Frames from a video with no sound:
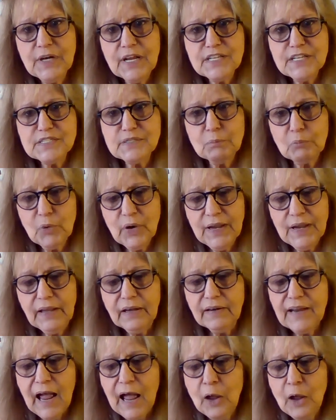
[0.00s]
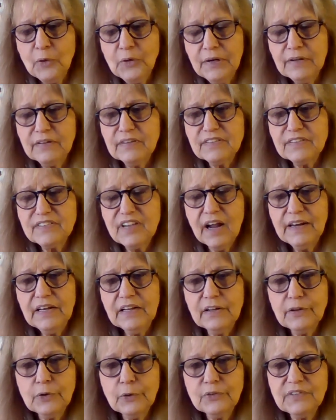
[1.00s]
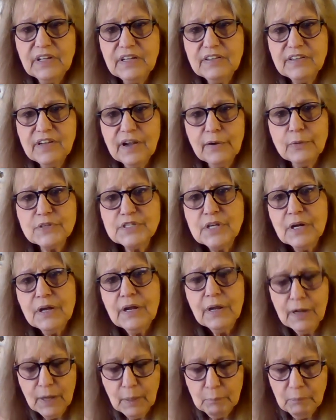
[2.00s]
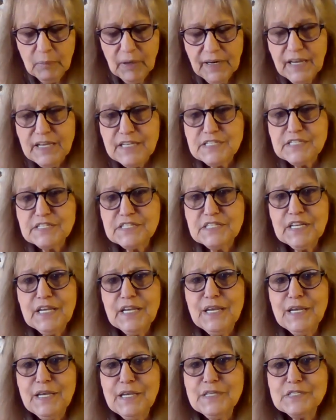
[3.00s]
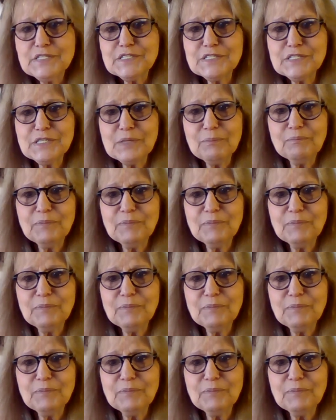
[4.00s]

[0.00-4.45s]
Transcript: He doesn't break it down into the tiny little details, but he sees